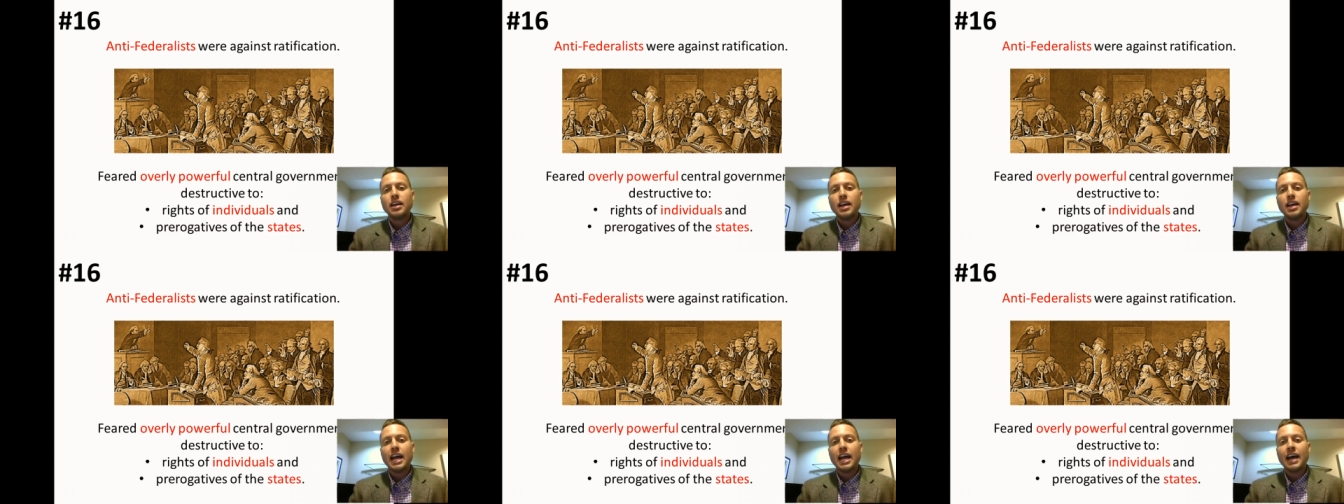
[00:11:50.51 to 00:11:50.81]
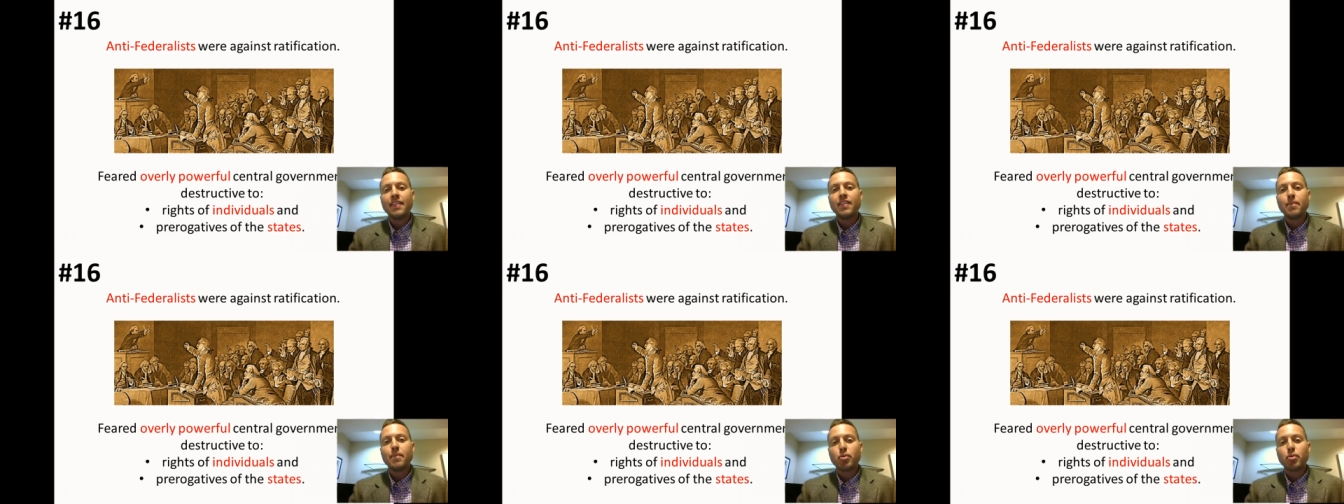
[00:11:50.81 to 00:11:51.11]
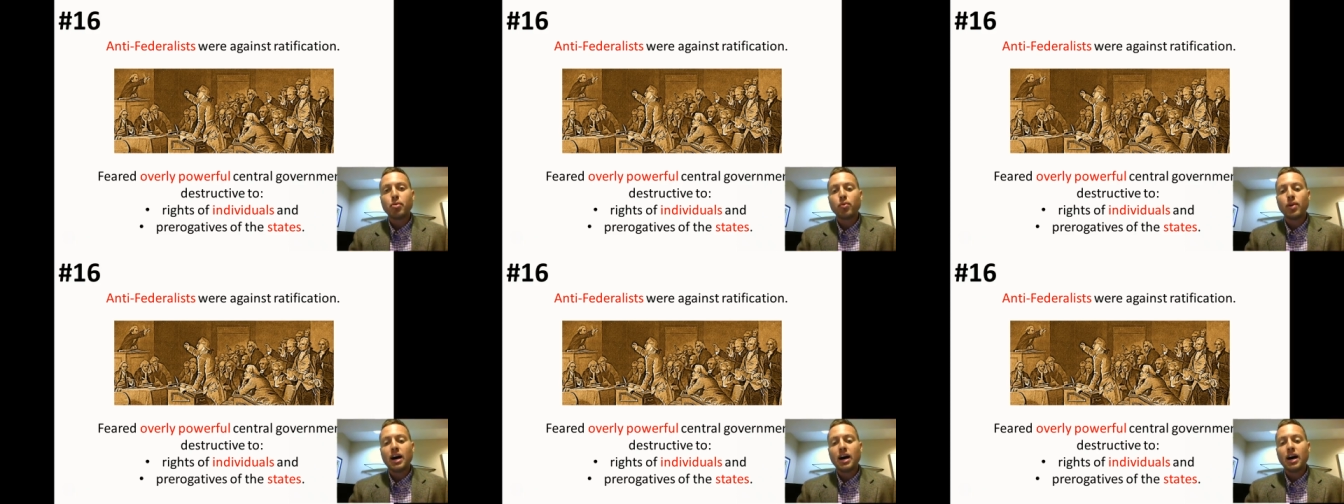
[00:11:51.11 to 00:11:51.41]
and the
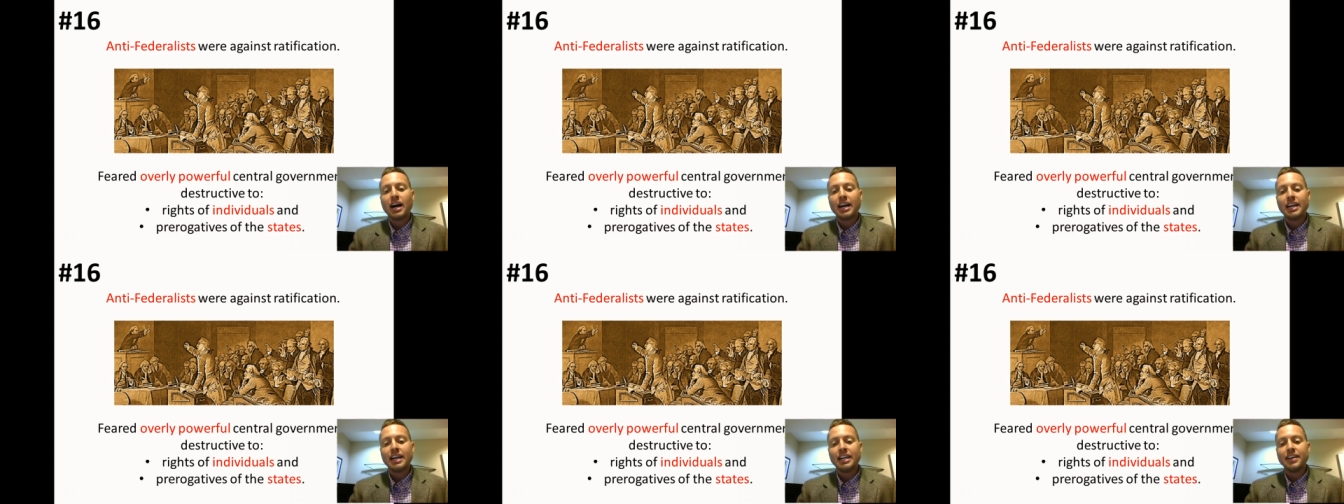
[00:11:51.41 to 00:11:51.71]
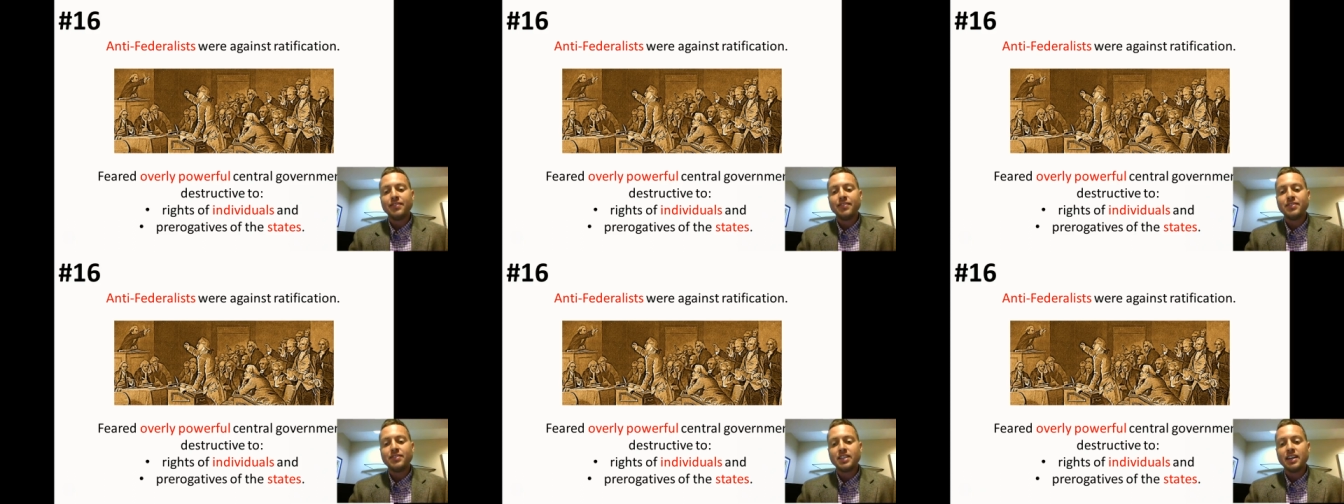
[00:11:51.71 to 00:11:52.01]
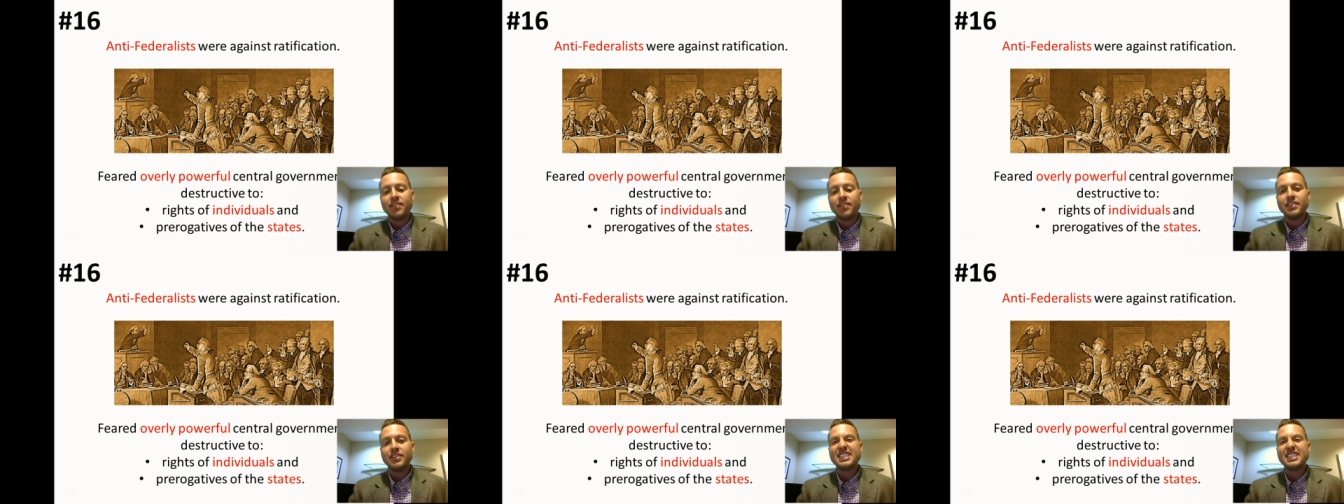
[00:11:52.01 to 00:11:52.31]
prerogatives
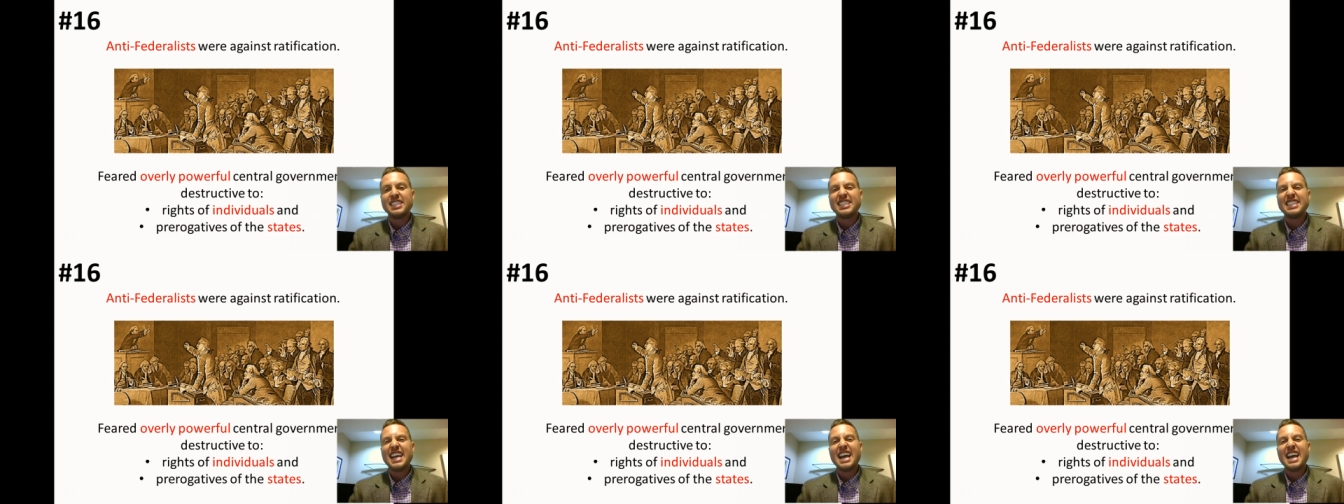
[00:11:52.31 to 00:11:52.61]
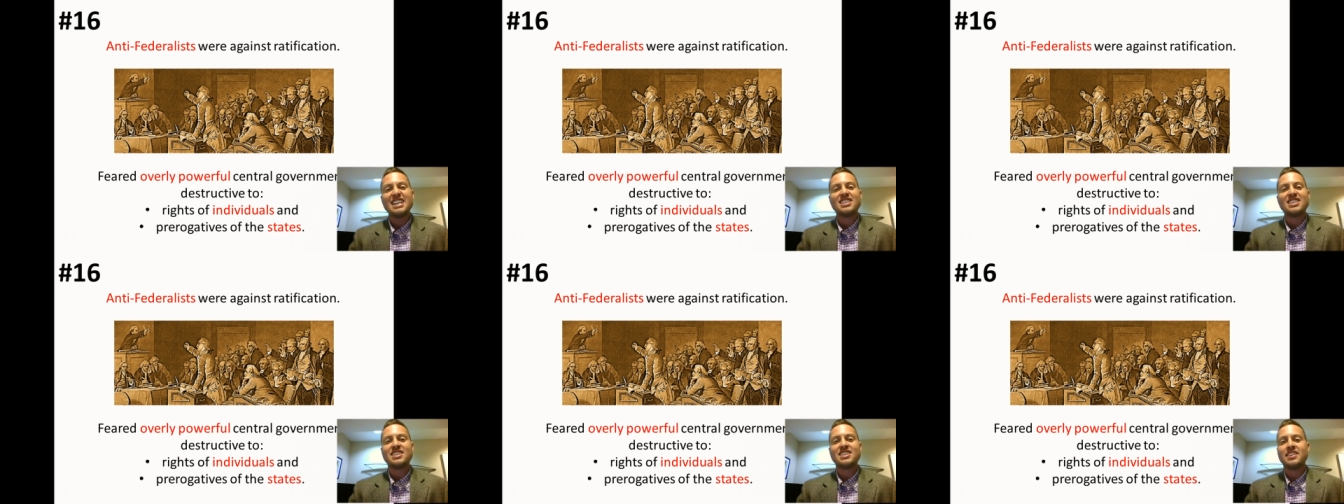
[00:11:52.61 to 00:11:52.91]
of the states.